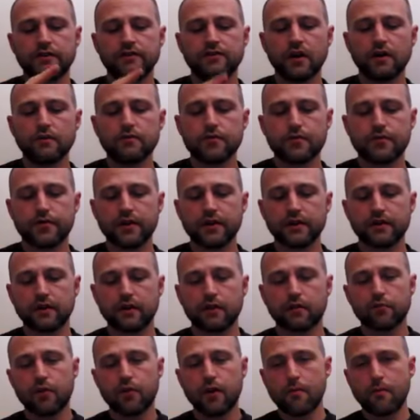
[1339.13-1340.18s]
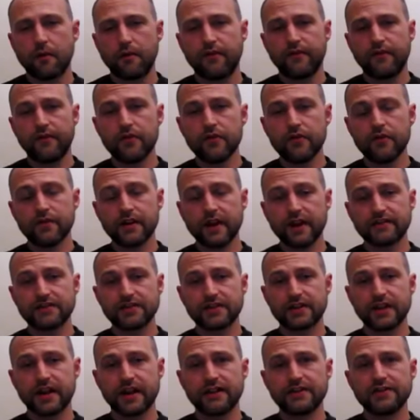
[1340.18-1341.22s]
don't think there's proper food
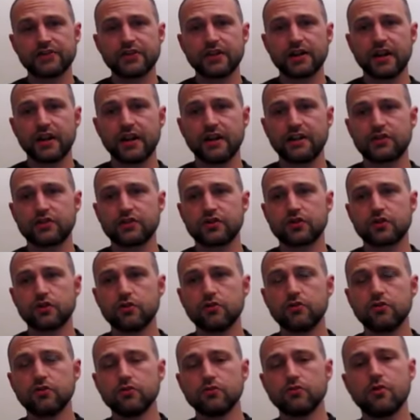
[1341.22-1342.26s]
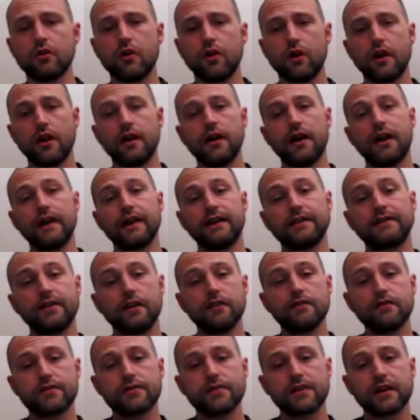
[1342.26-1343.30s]
education in school, and I
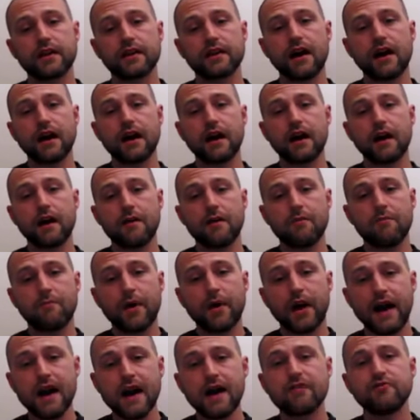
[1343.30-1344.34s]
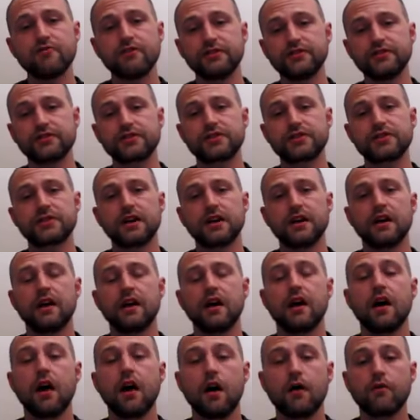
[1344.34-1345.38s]
don't think parents
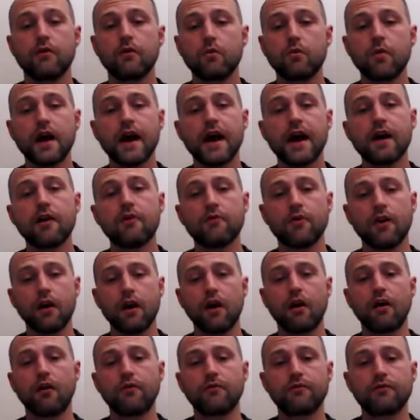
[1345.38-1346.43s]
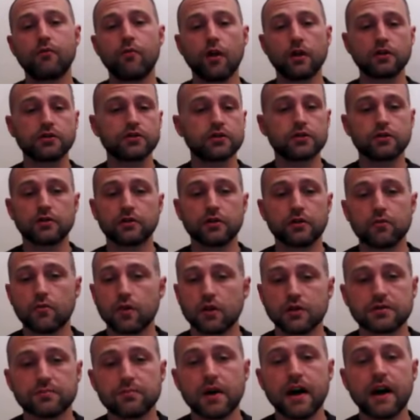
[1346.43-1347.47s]
are aware of what's good and
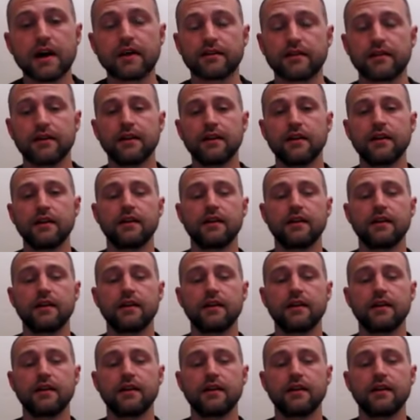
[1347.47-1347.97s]
what's bad.